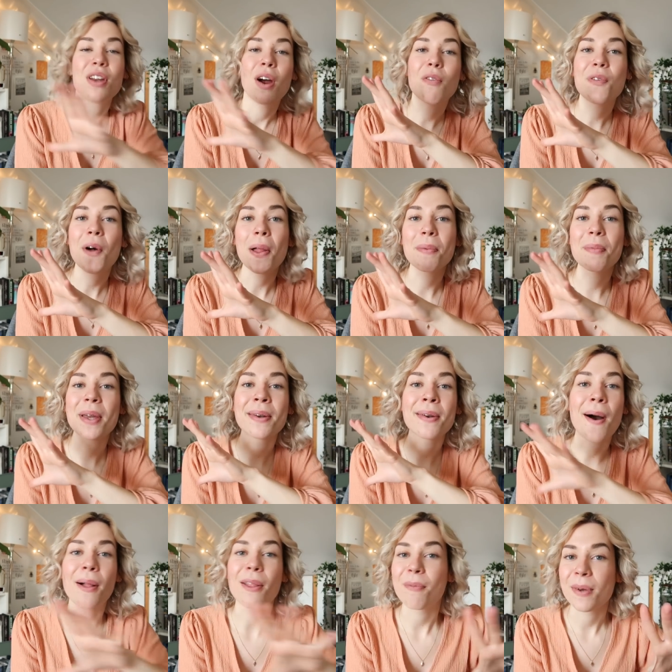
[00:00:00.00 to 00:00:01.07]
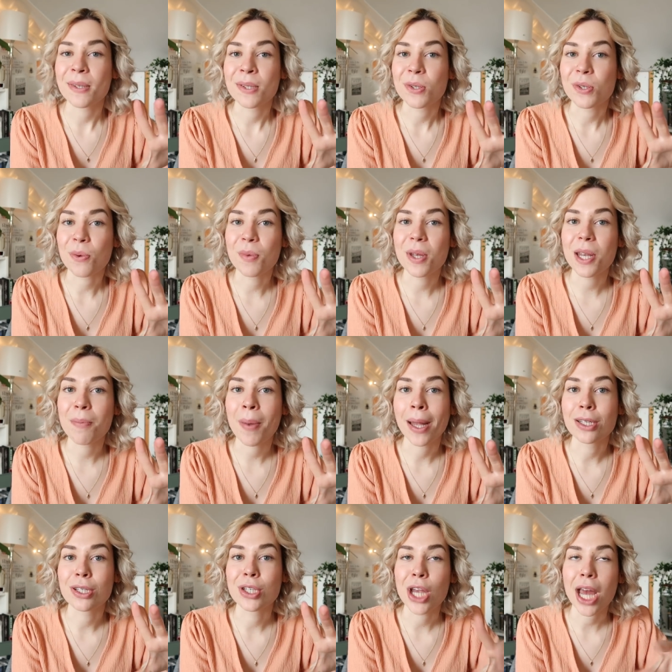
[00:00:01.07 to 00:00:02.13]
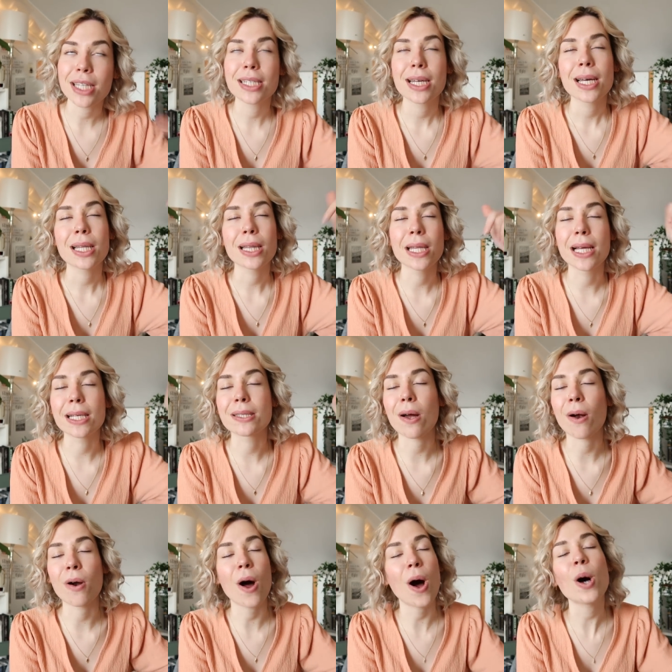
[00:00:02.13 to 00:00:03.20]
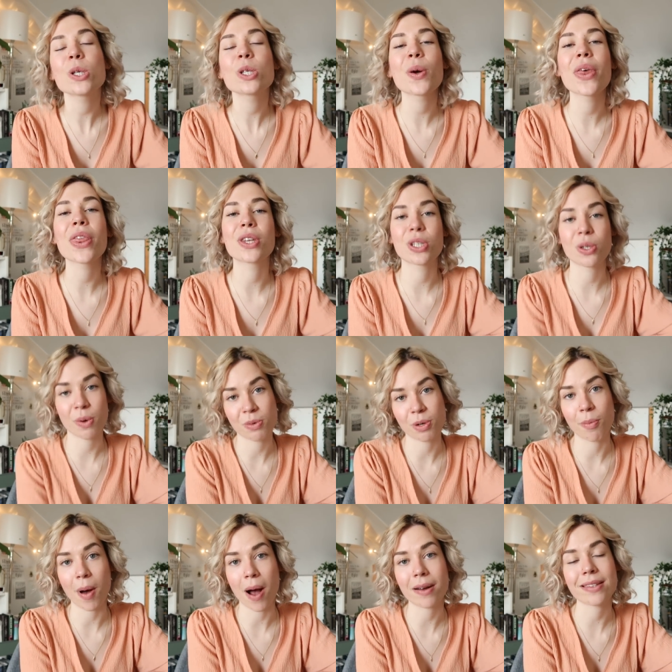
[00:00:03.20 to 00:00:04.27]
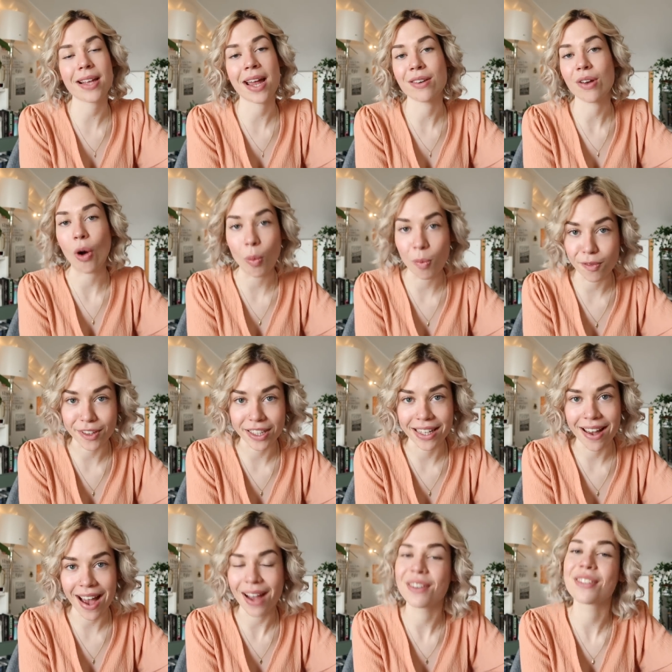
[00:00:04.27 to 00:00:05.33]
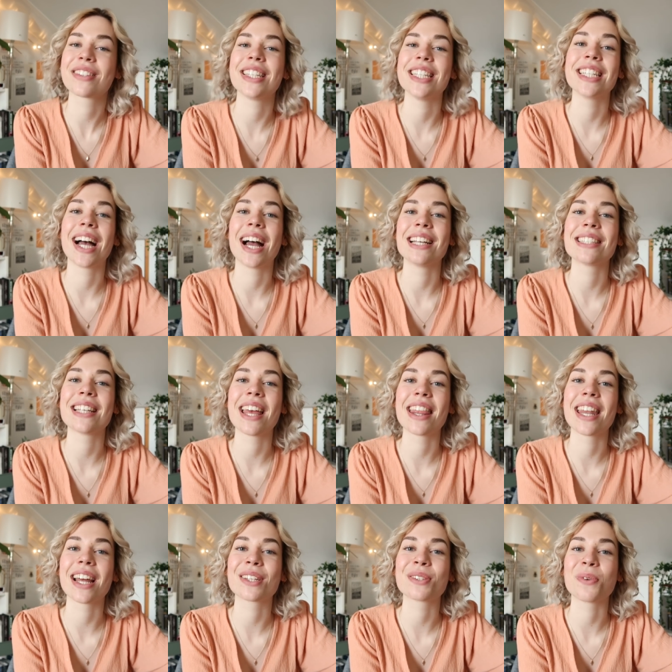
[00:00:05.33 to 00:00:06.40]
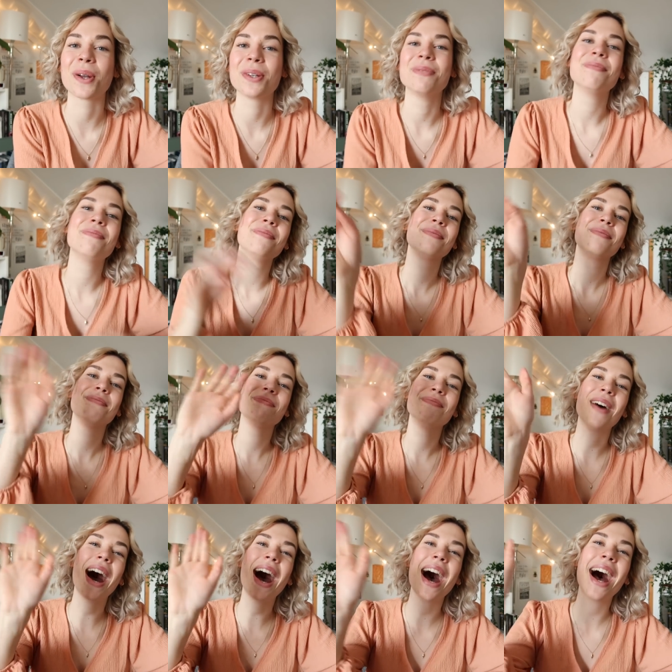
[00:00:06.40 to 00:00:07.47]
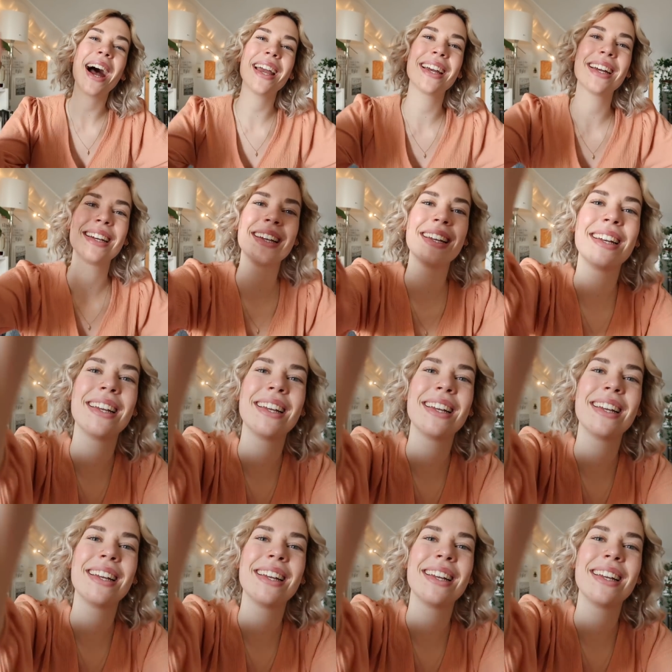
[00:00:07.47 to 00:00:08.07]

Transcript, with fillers: if you don't follow me on all of my social media pages yet, links are also in the description box and hopefully I will see you guys in the next one. Bye!